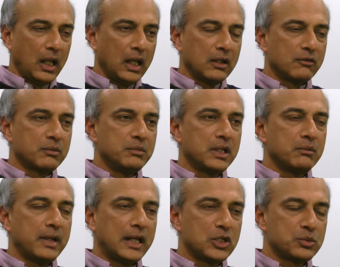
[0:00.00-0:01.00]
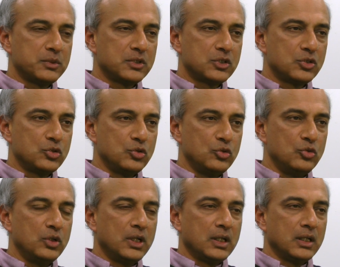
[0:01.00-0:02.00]
and from data management
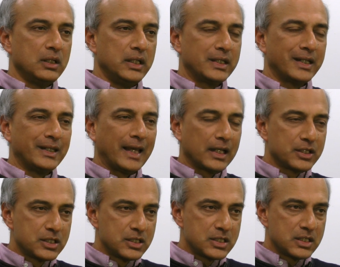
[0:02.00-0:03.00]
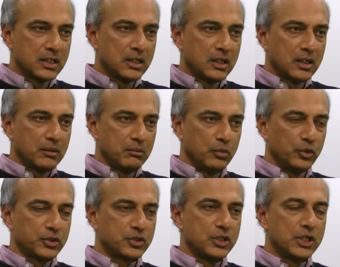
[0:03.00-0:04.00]
to data analysis,
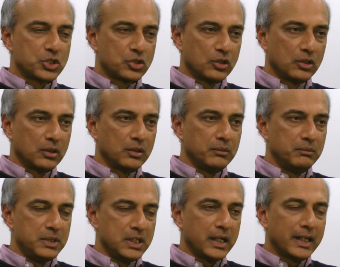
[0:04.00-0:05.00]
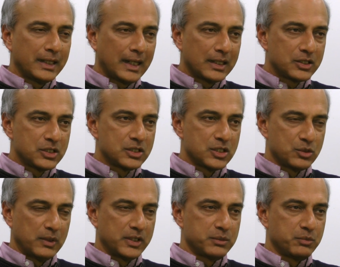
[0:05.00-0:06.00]
both traditional BI analysis
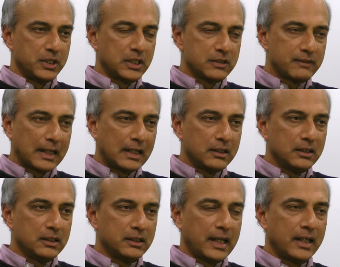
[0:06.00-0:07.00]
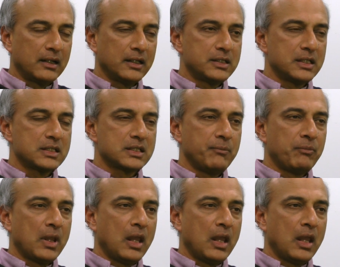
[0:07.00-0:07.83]
as well as predictive anal uh, analytics,